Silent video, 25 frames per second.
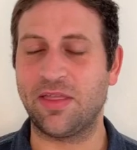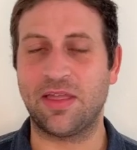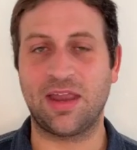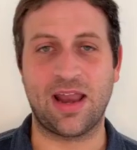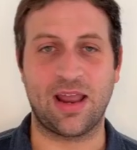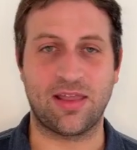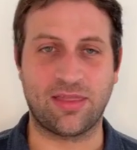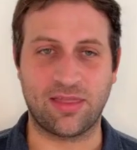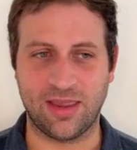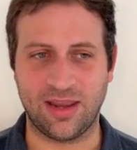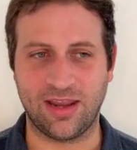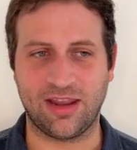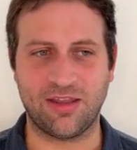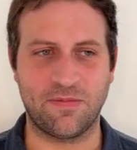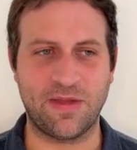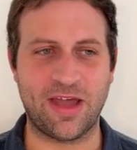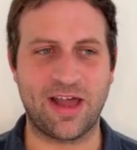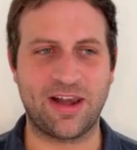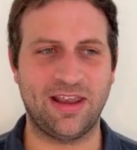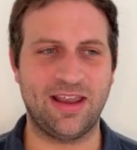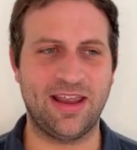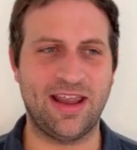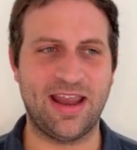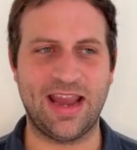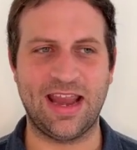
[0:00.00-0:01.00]
that I think
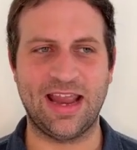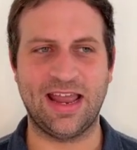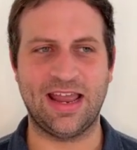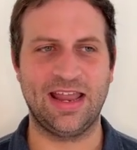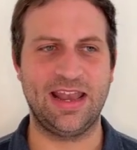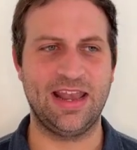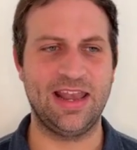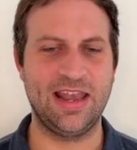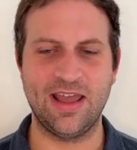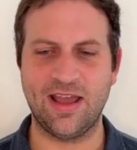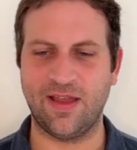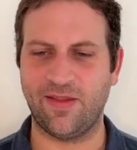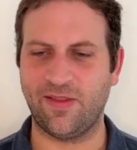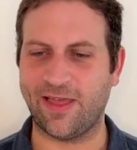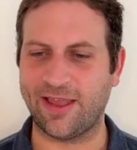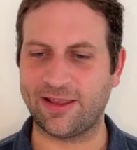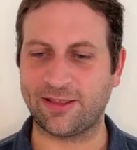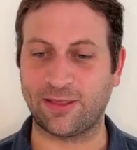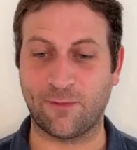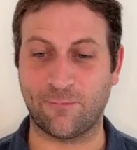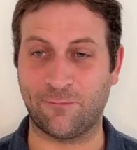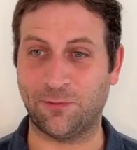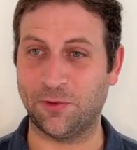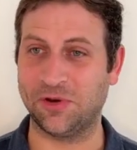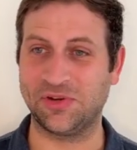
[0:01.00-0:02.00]
about it, and like
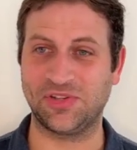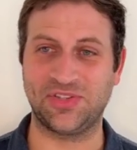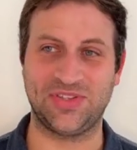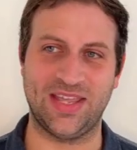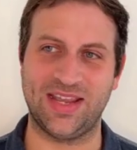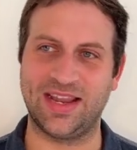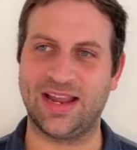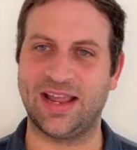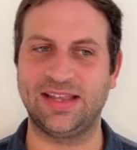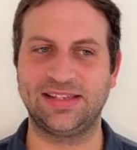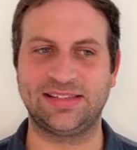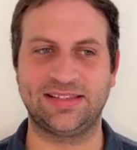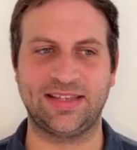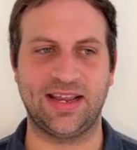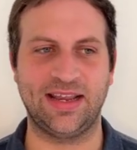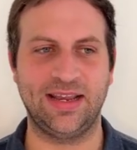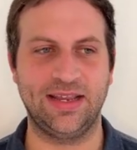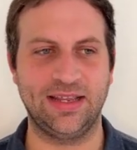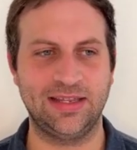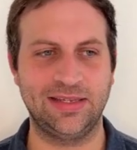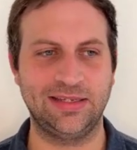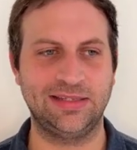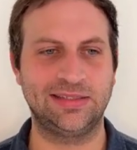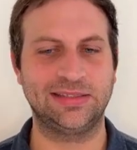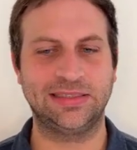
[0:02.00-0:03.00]
the first thing I say
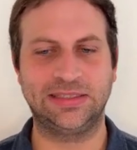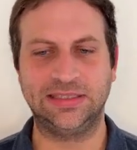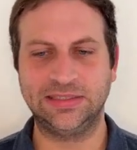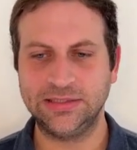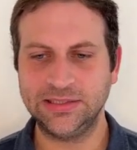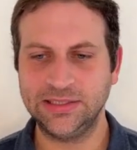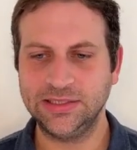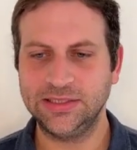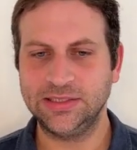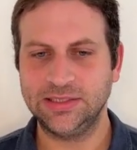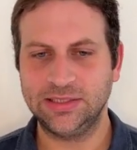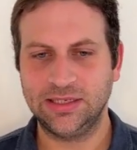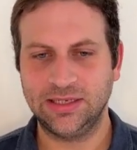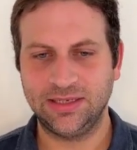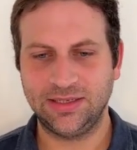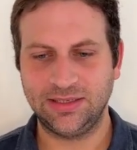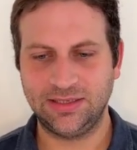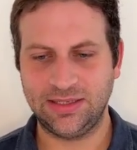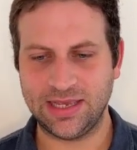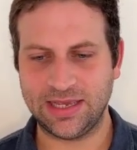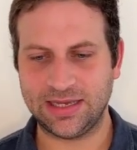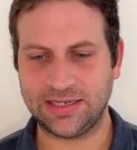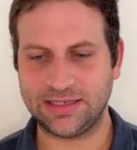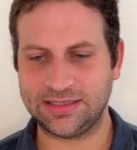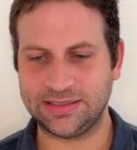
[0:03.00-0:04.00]
is,
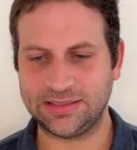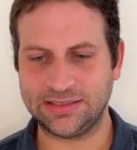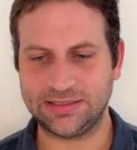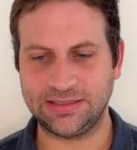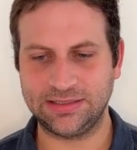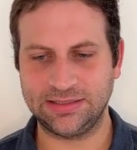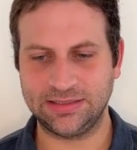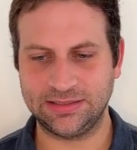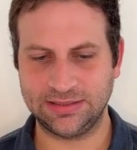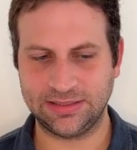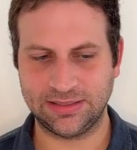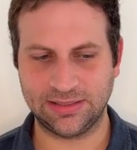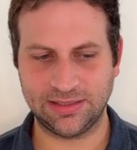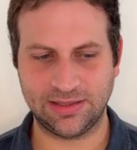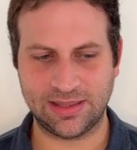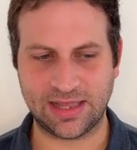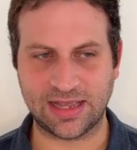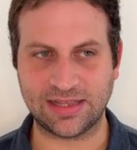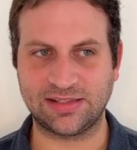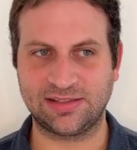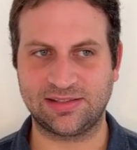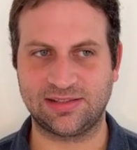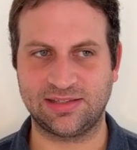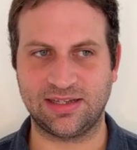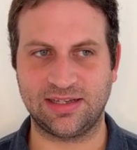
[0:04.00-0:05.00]
yeah,
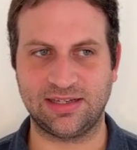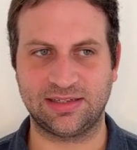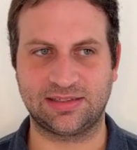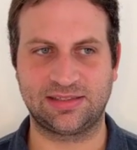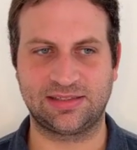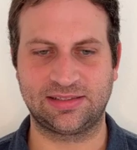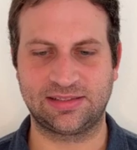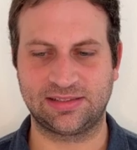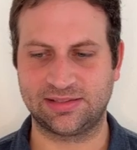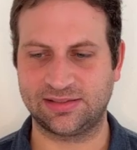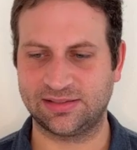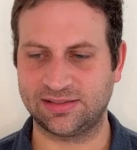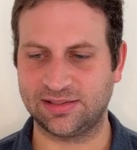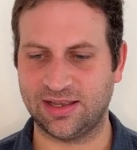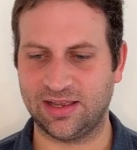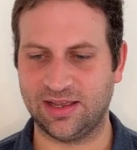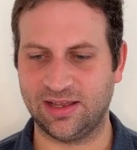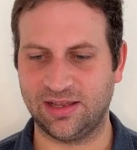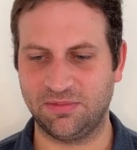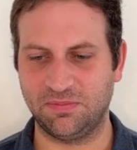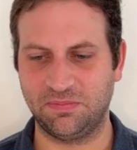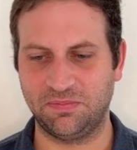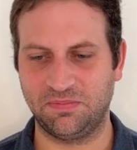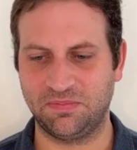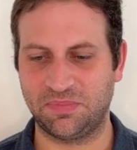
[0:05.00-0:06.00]
that sucks,
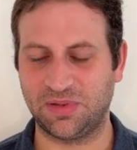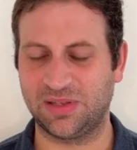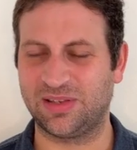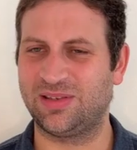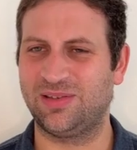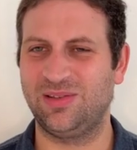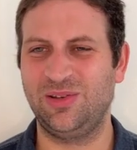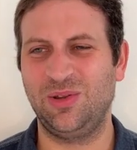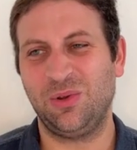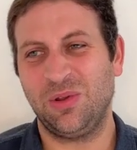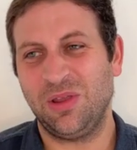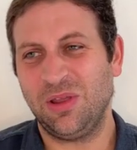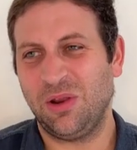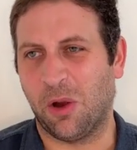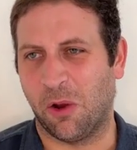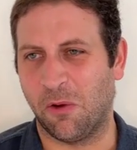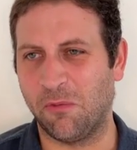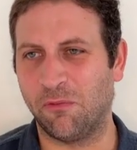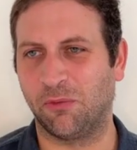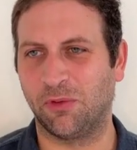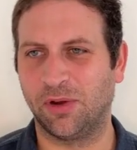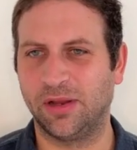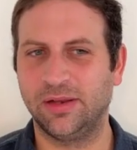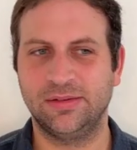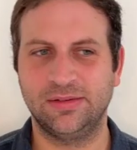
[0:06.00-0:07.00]
but you'll get
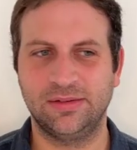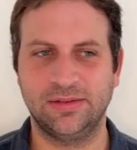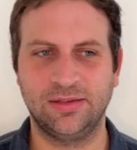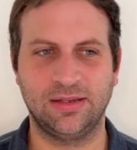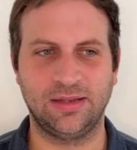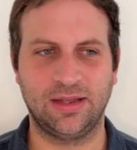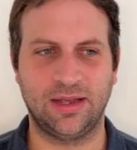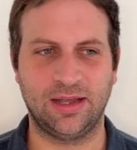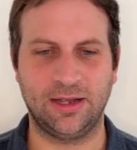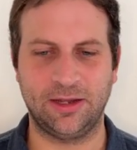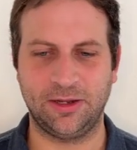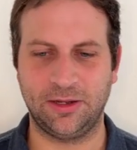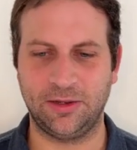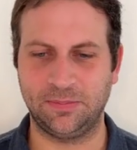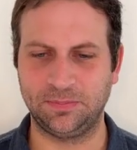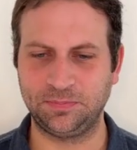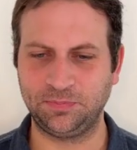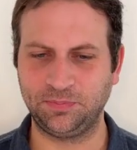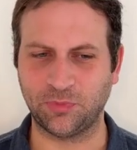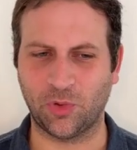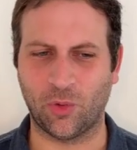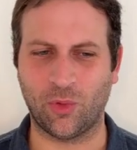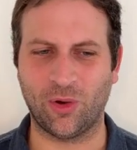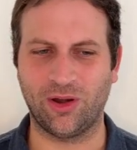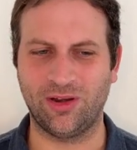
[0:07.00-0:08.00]
over it.
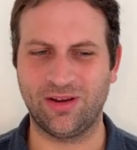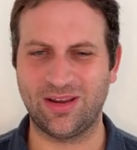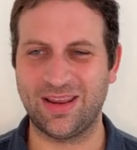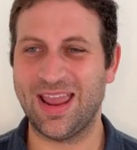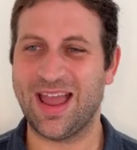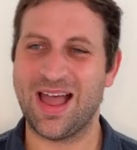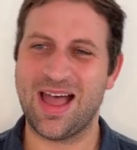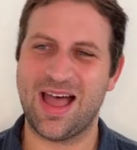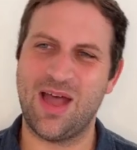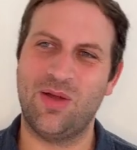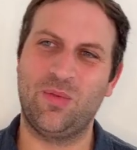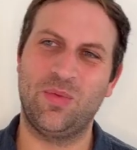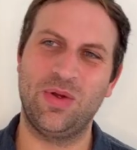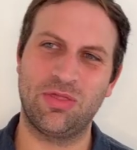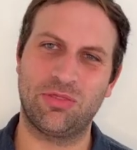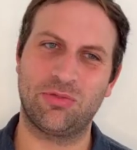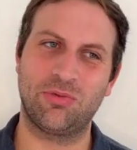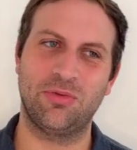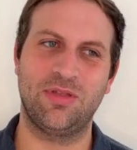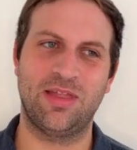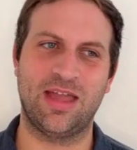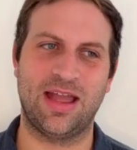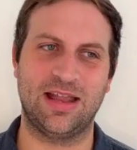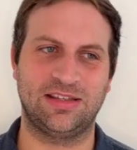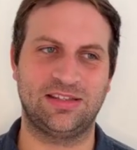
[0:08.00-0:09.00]
Or yeah, I went
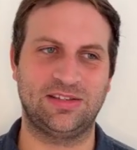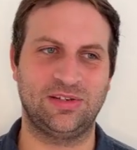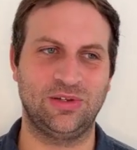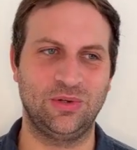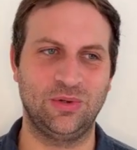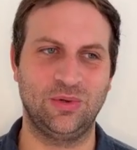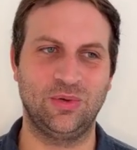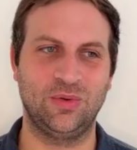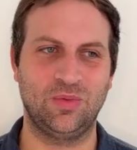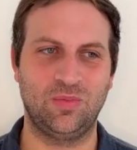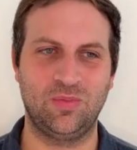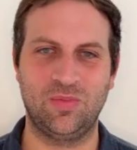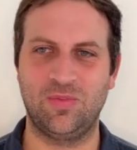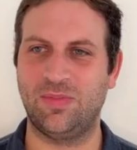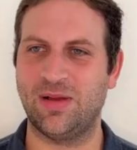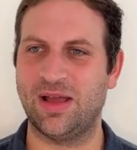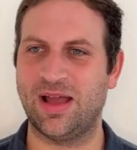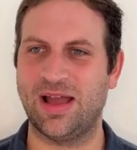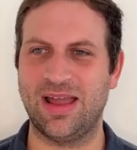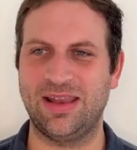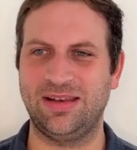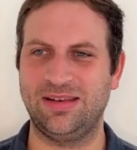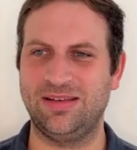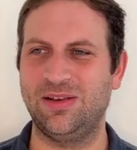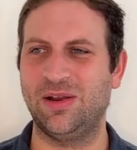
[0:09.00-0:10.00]
through that too,
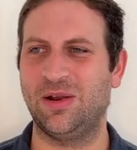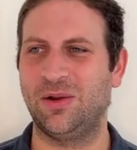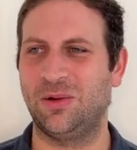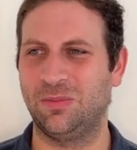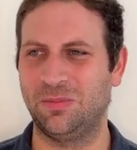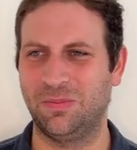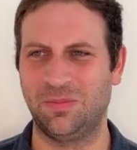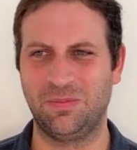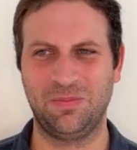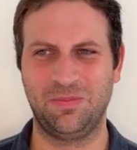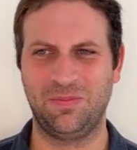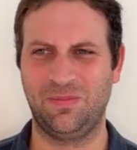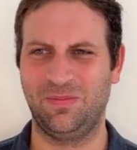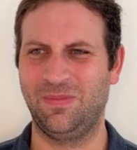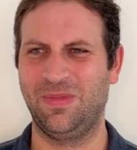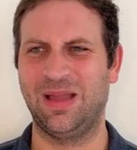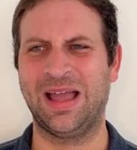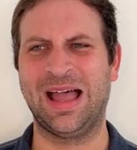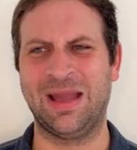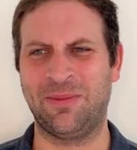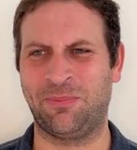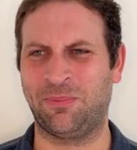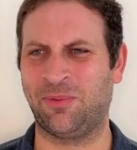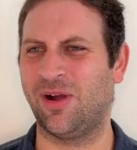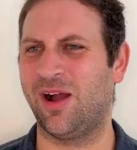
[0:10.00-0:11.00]
but
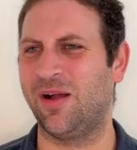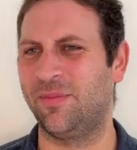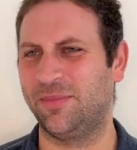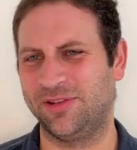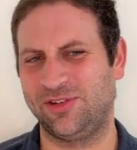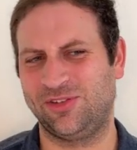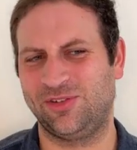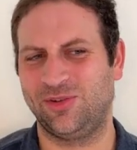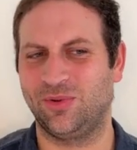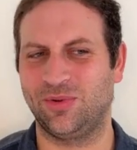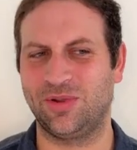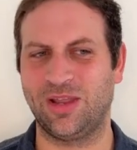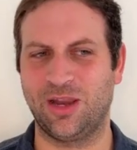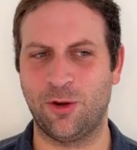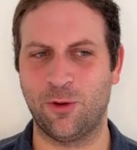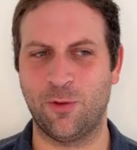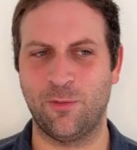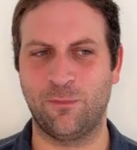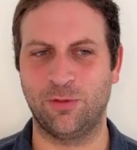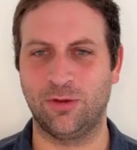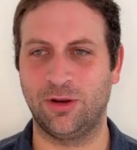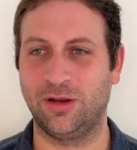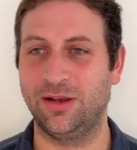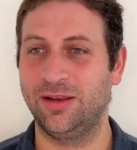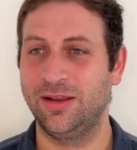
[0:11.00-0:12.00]
I promise you'll get
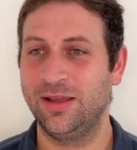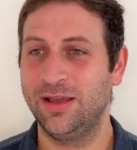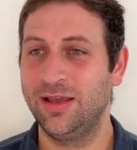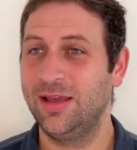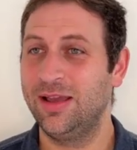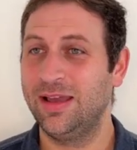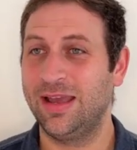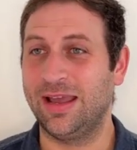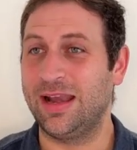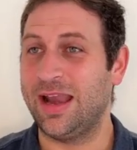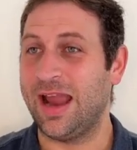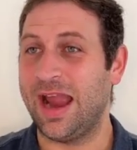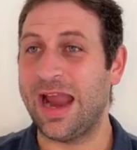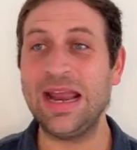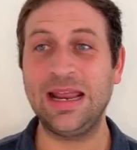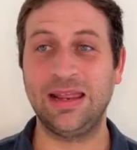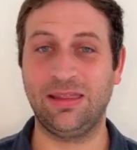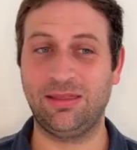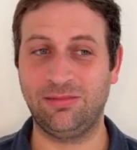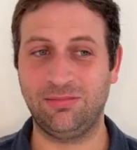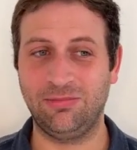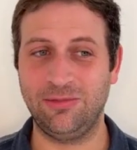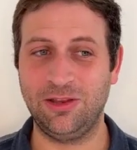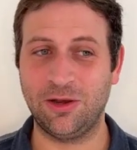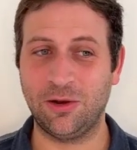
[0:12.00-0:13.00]
over it. And
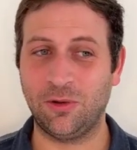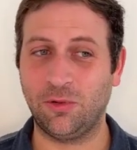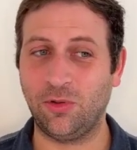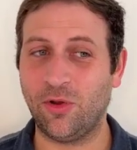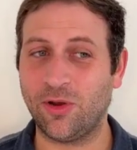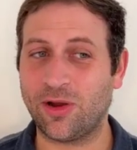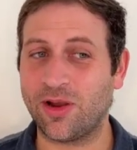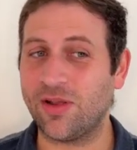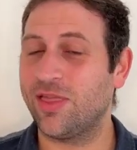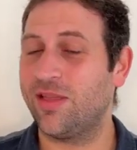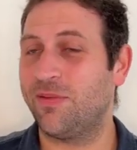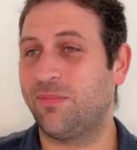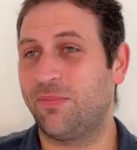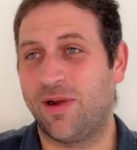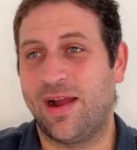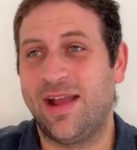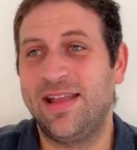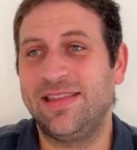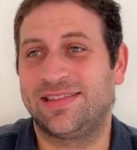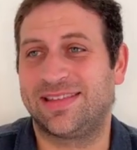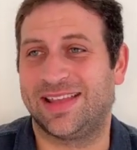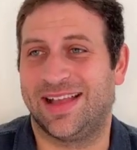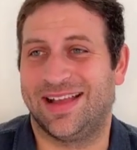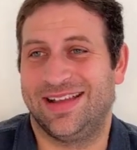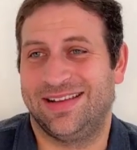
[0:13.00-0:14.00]
hey, look on the
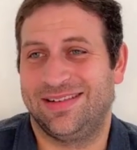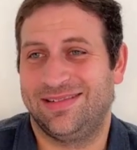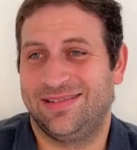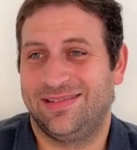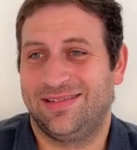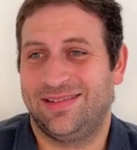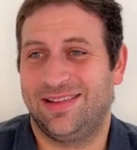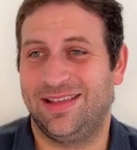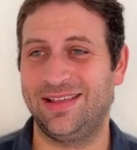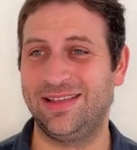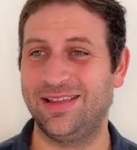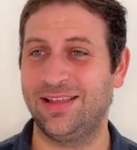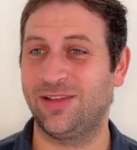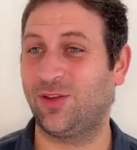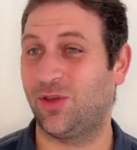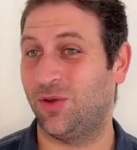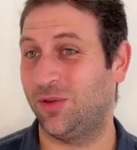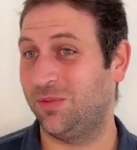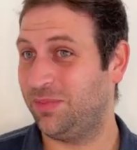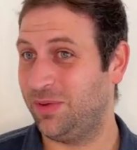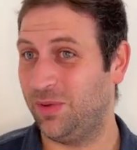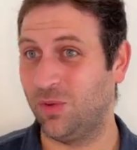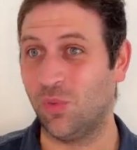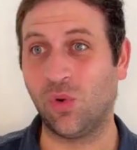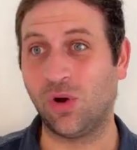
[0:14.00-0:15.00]
bright side. It
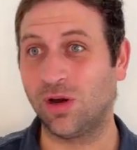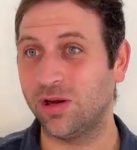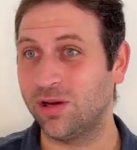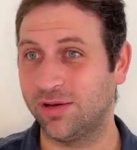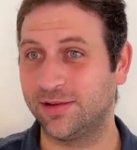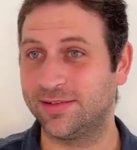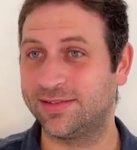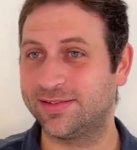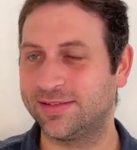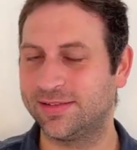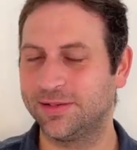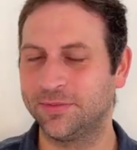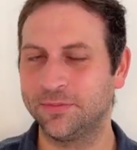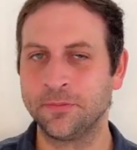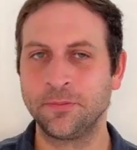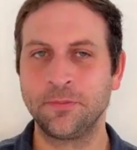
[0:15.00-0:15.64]
could be worse.